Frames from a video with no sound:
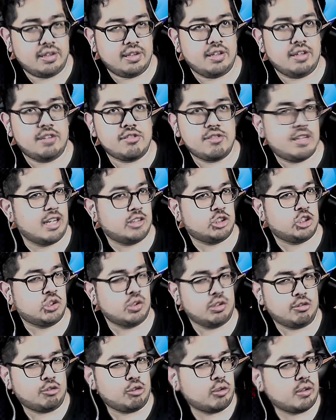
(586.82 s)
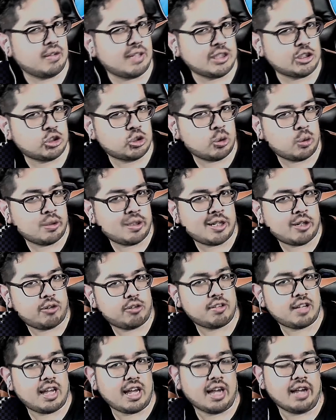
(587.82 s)
Is that true? It's sort of like
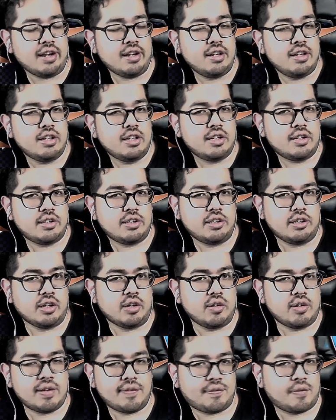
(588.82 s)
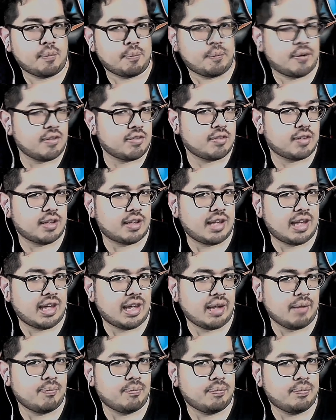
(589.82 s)
Schrodinger's cat. You know, if you press the
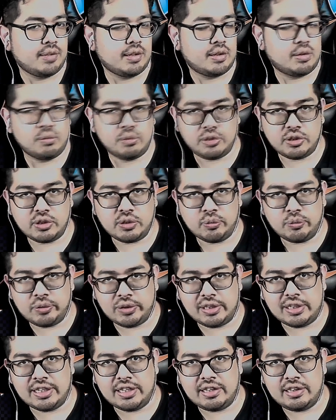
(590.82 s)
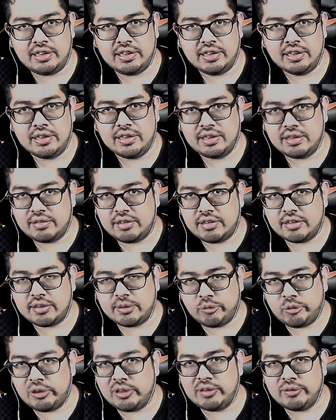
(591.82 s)
game, will you really, is
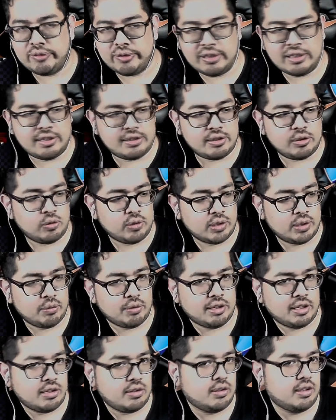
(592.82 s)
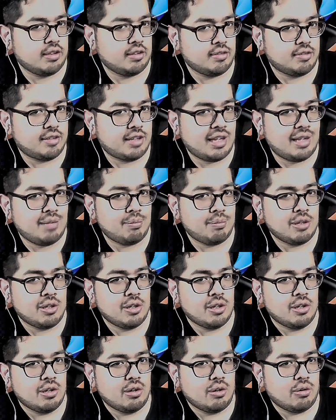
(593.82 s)
that really the only way that you can escape?
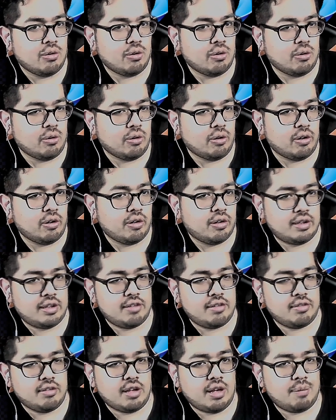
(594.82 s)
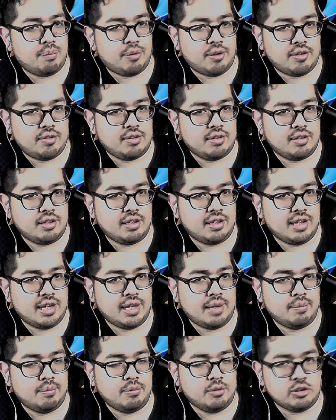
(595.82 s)
or is not pressing the
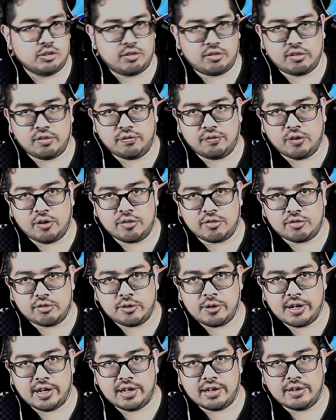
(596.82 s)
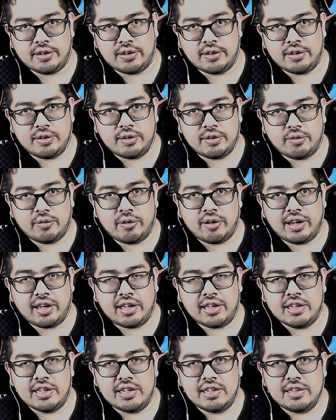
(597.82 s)
game just a false threat,
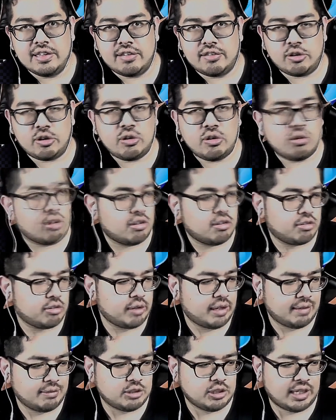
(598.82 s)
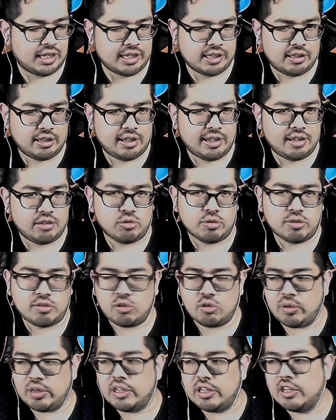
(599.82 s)
right? So you also have to analyze what's
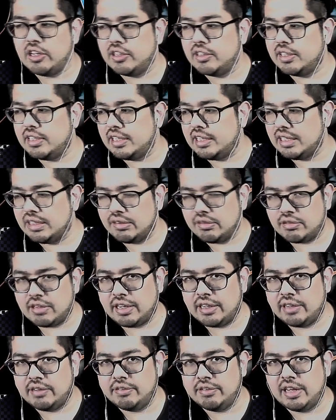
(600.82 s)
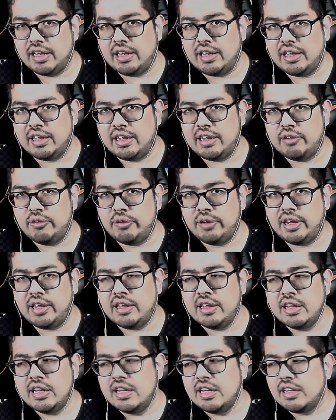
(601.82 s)
going on inside of that head, right?